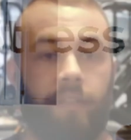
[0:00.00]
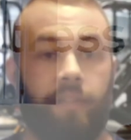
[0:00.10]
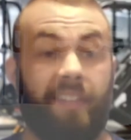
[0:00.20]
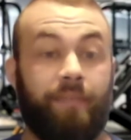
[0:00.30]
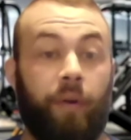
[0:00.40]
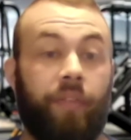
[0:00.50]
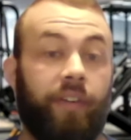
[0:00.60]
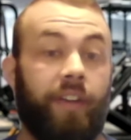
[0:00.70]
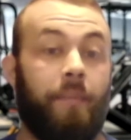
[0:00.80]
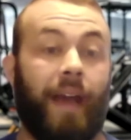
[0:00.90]
There is both
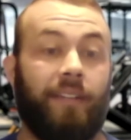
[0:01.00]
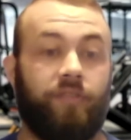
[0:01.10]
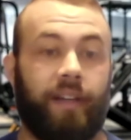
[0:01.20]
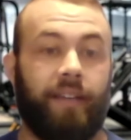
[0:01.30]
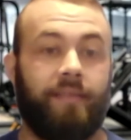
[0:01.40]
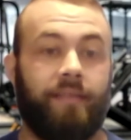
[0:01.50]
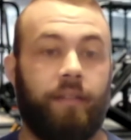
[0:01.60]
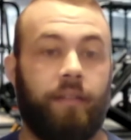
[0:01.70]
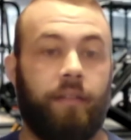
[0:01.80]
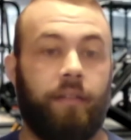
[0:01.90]
good and bad stress.
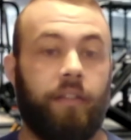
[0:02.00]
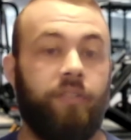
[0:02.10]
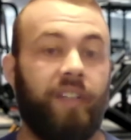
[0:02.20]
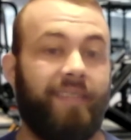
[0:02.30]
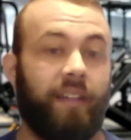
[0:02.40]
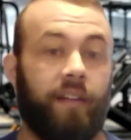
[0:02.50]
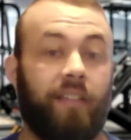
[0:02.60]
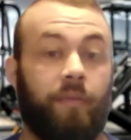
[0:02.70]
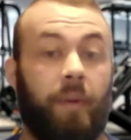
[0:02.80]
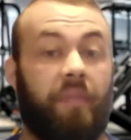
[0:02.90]
Good stress occurs
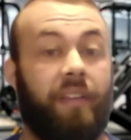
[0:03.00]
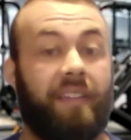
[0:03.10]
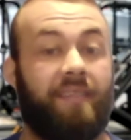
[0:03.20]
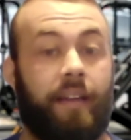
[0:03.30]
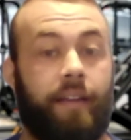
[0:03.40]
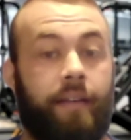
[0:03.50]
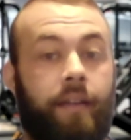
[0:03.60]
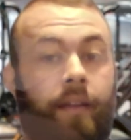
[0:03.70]
when we feel excited.